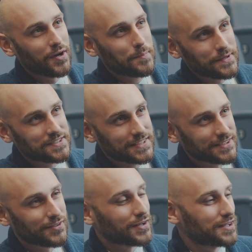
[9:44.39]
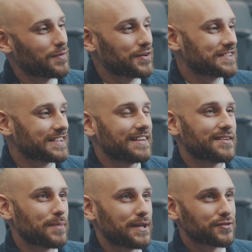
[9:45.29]
up at 6 o'clock in the morning to let the
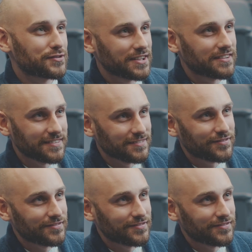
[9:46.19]
painters in and